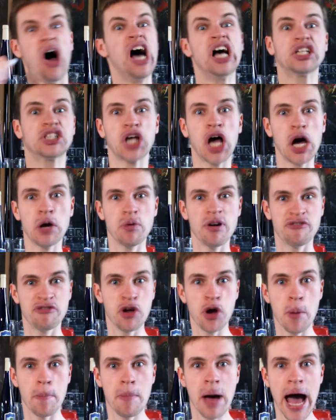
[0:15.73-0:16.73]
As I
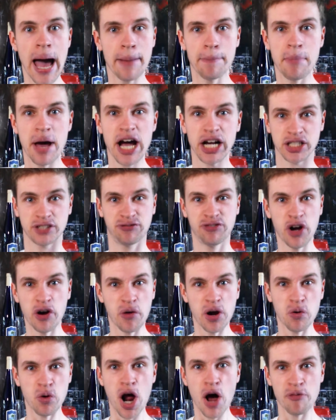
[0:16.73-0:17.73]
review Mad Max
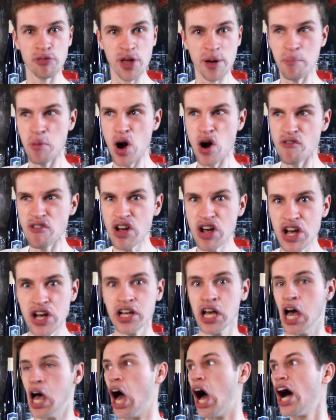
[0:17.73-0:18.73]
Fury Road the
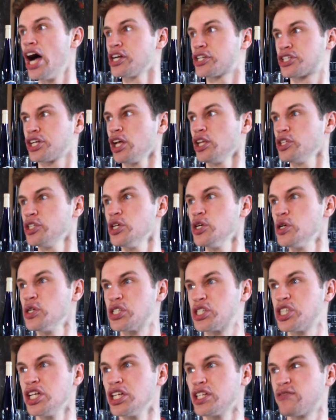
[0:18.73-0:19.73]
movie, I shall
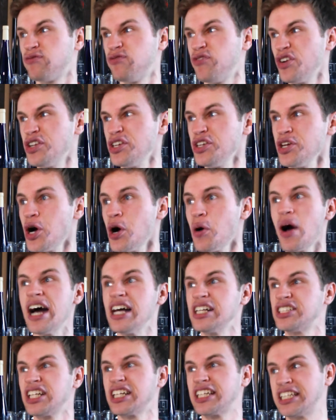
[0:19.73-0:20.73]
use this video
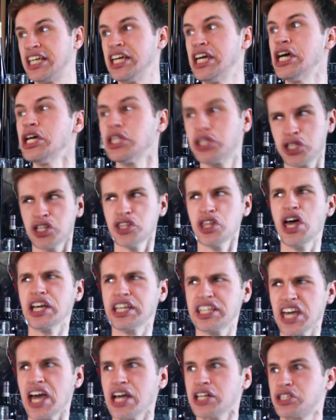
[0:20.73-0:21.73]
as a key to
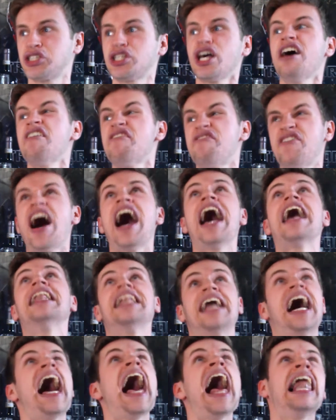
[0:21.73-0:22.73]
the gates of
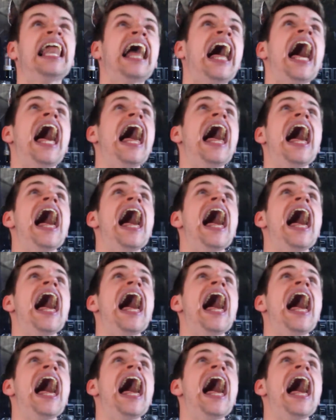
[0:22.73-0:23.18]
Valhalla!